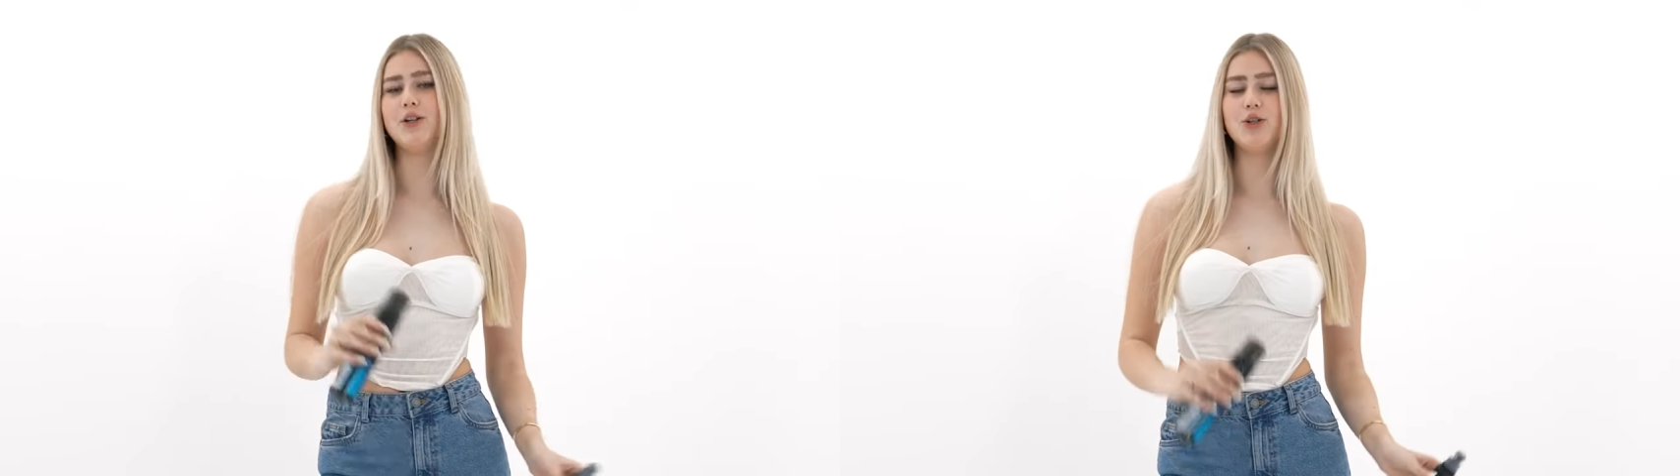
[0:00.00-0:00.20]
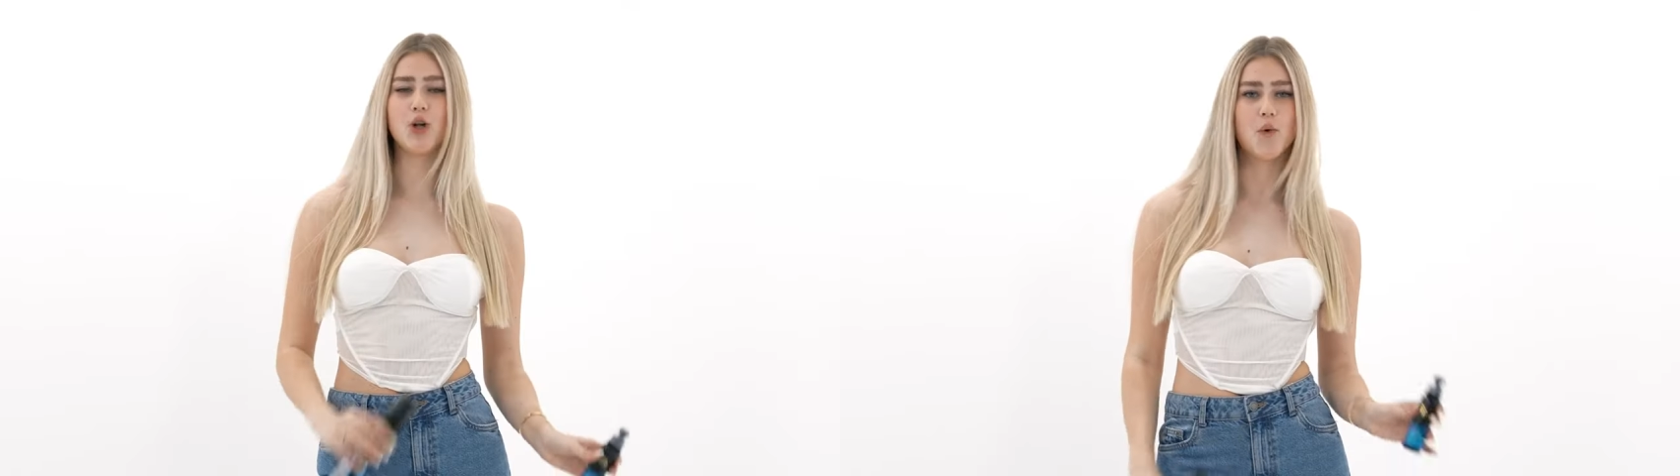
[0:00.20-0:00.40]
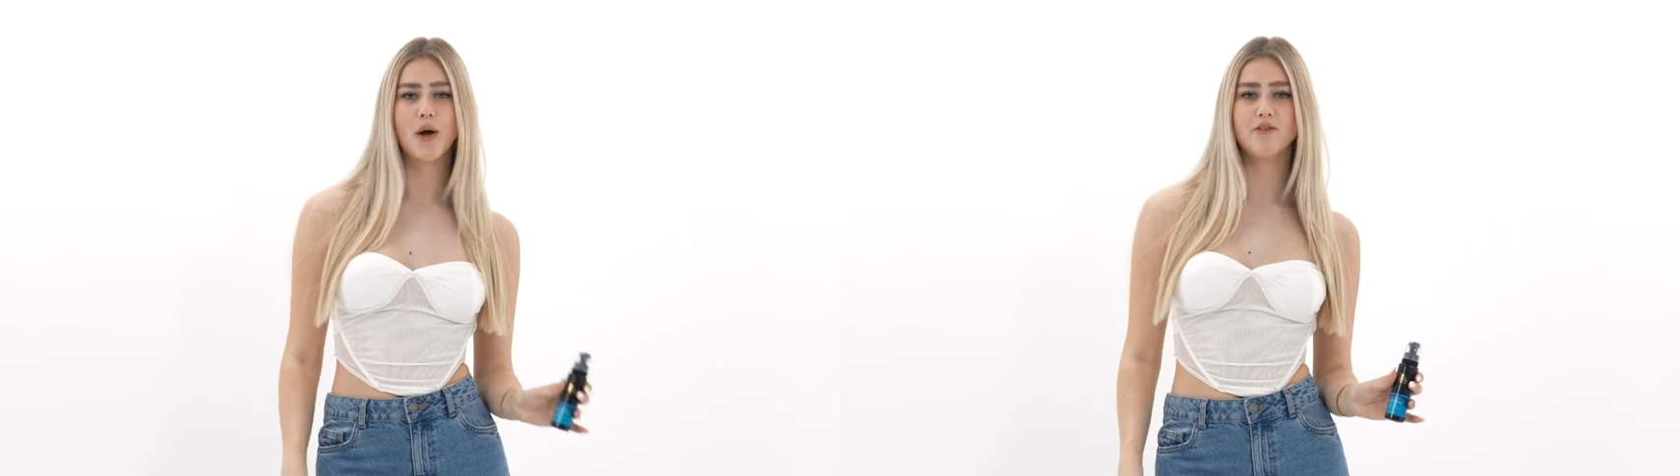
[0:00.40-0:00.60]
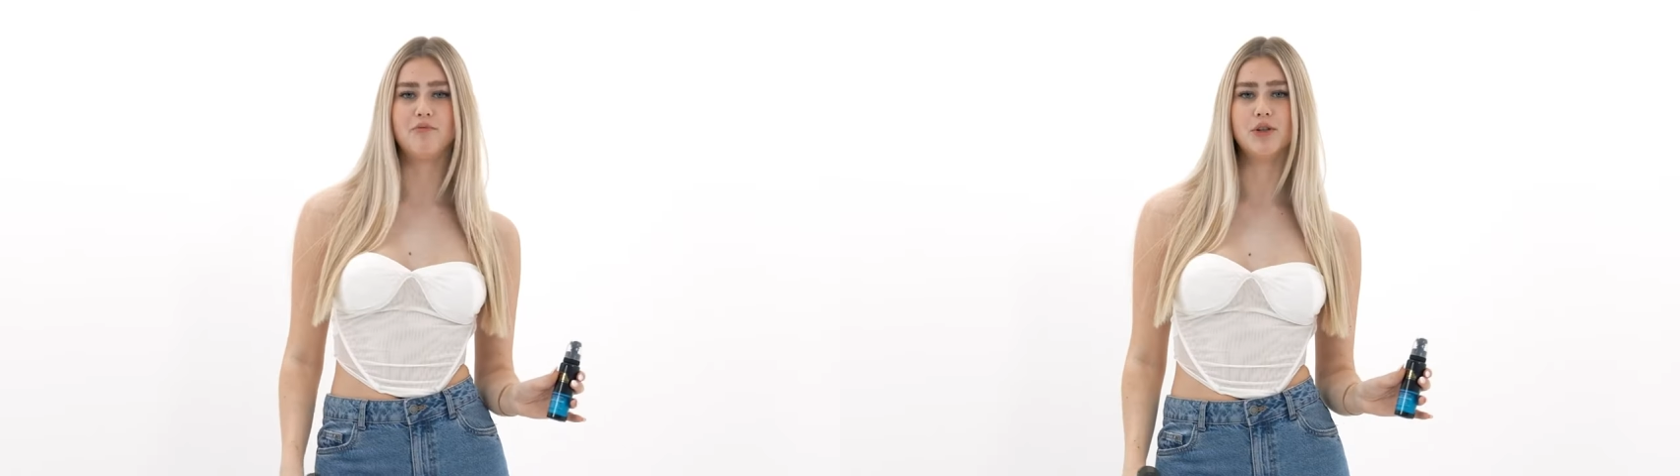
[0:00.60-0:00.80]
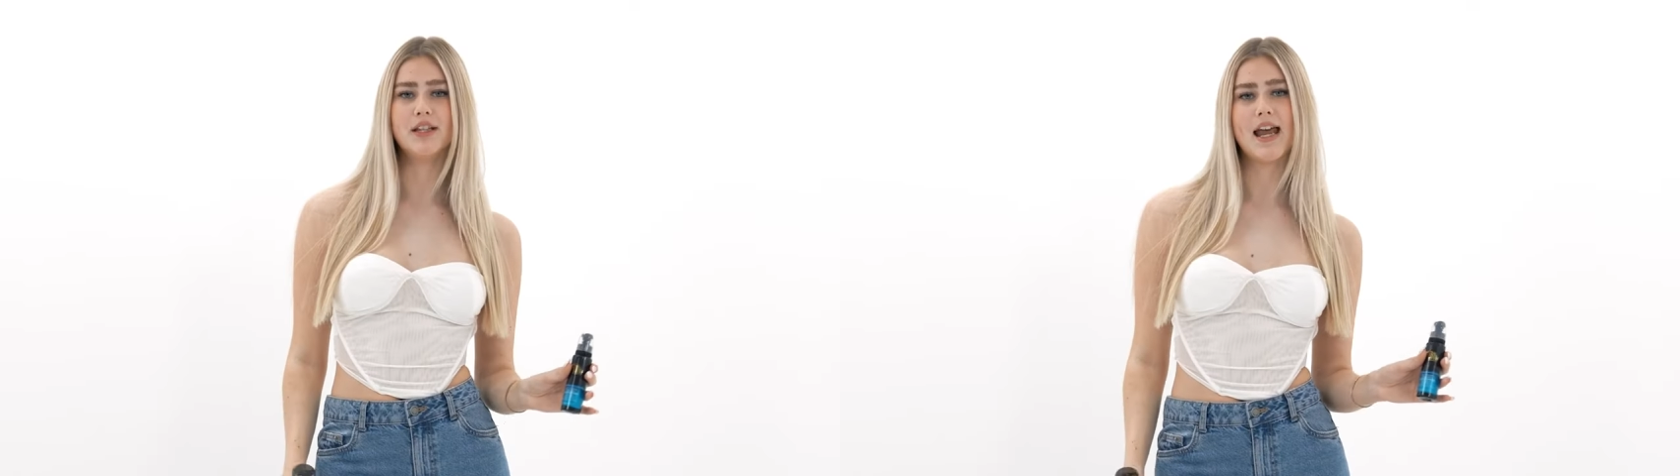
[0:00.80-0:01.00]
You know where you've
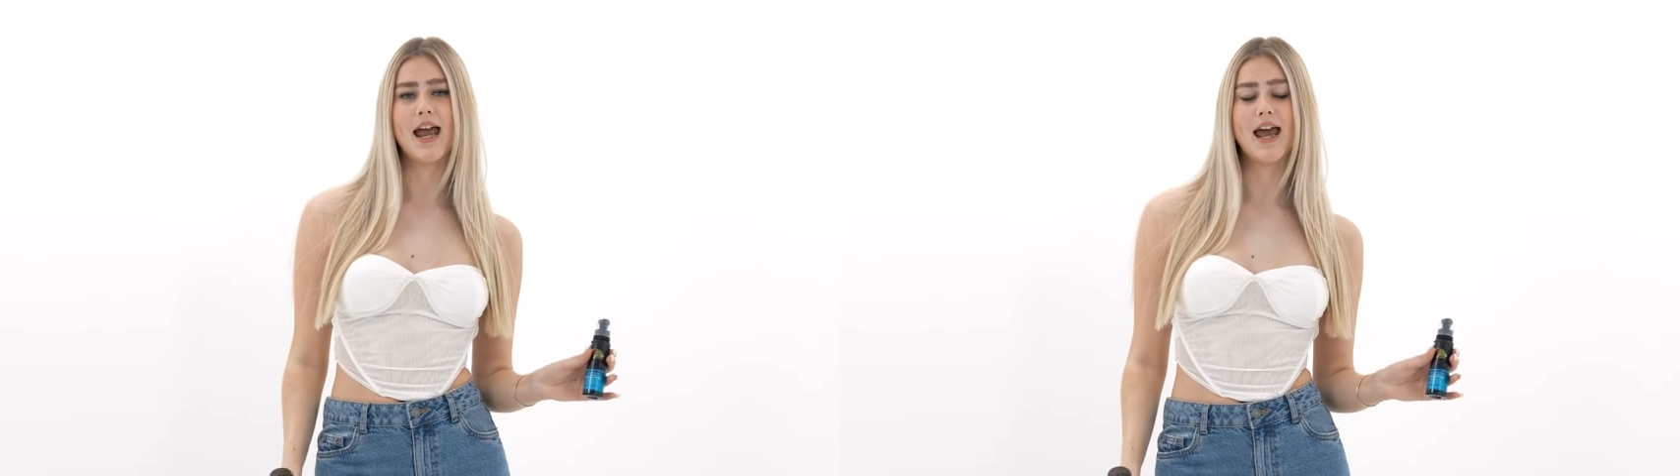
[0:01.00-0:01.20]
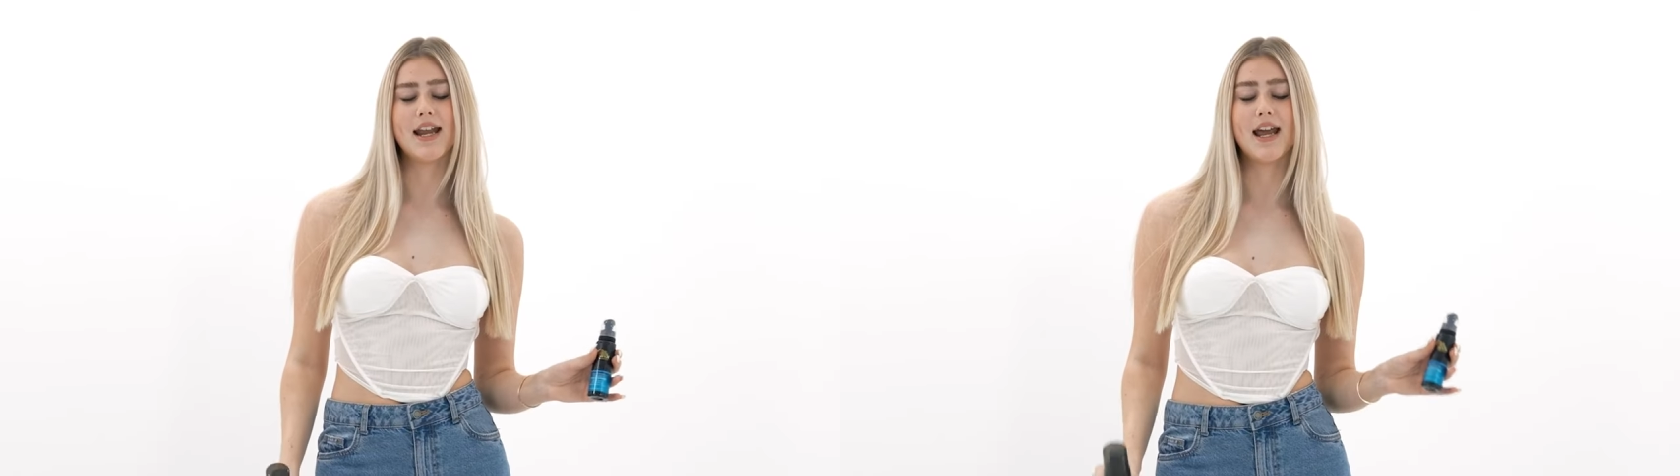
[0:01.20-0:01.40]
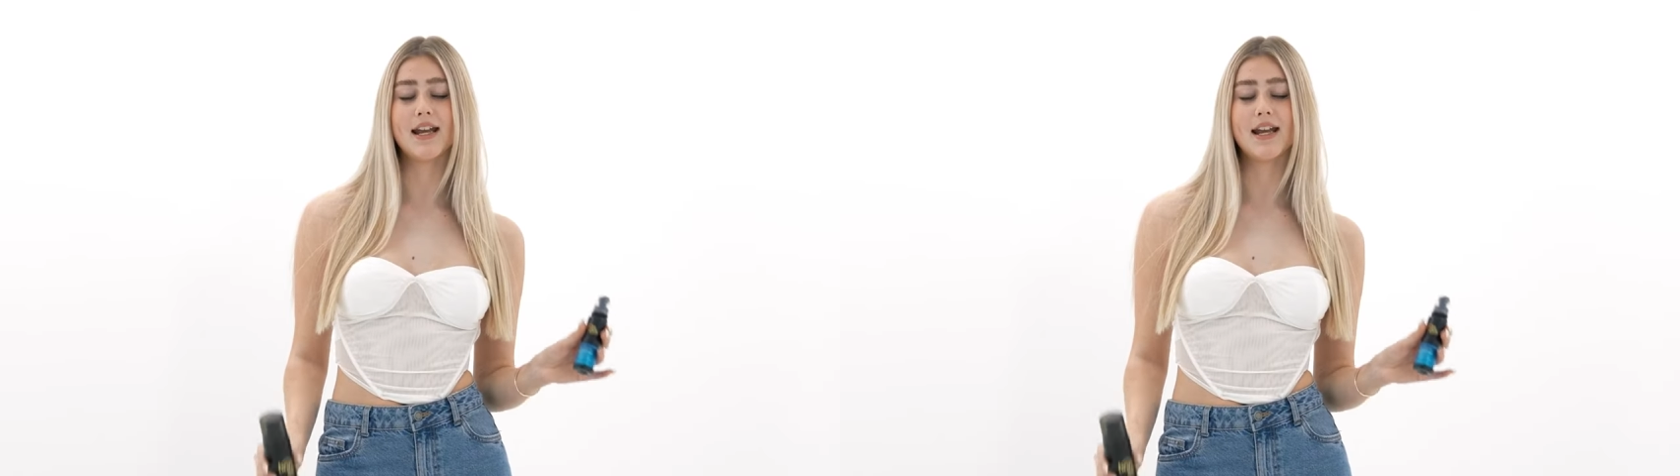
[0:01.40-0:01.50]
put the tan.